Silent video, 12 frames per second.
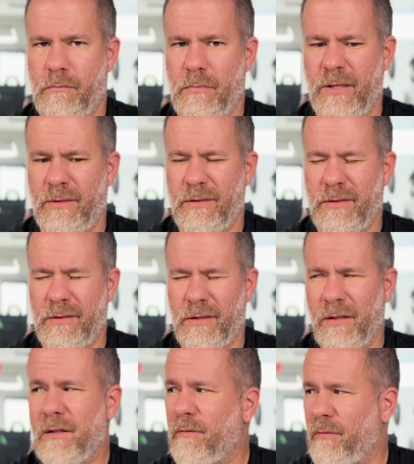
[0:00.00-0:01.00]
I
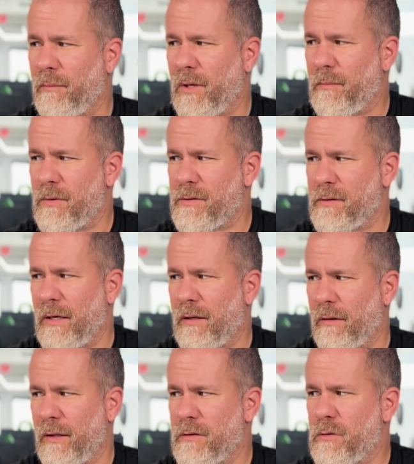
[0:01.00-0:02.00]
think, if I'm not mistaken,
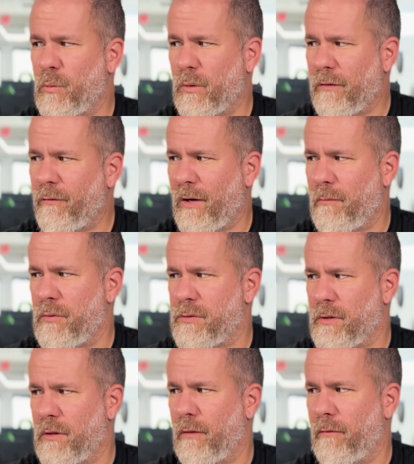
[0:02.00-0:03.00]
that's
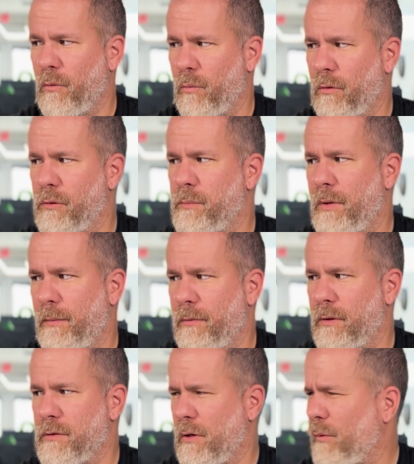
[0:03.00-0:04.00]
25% of the world's
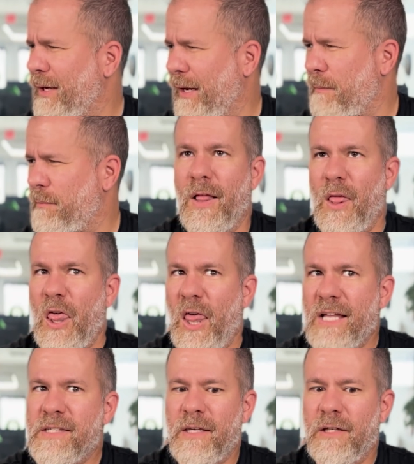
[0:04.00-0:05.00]
population. Are we 8 billion?
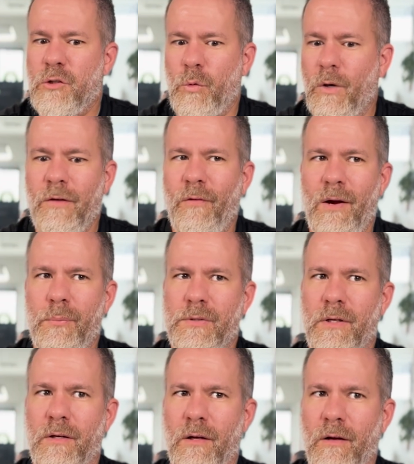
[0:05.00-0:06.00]
That's like
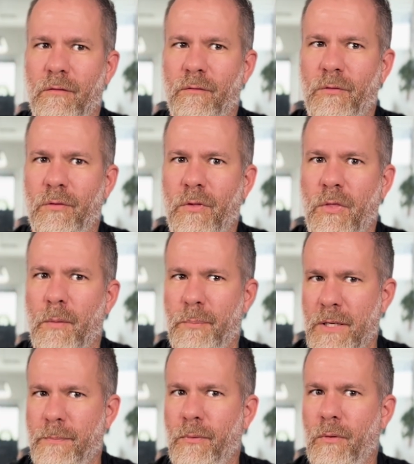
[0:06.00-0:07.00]
25% of the
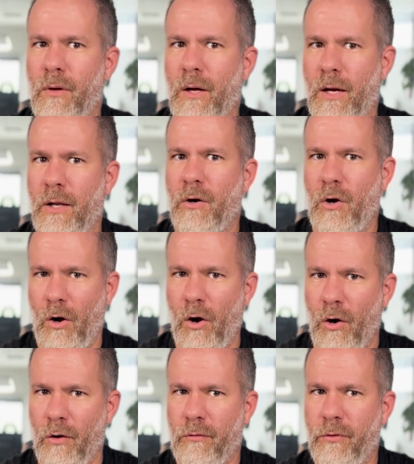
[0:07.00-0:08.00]
people on
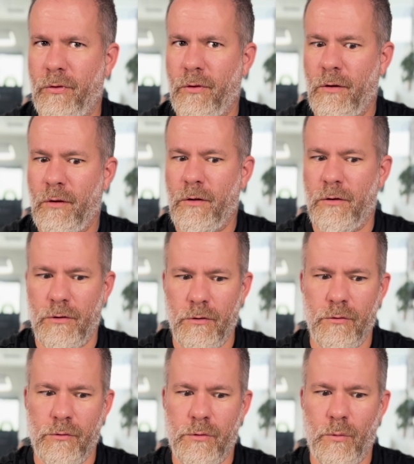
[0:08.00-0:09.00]
Earth
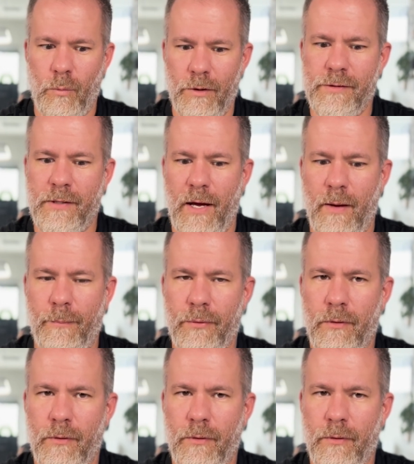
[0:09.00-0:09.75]
use WhatsApp.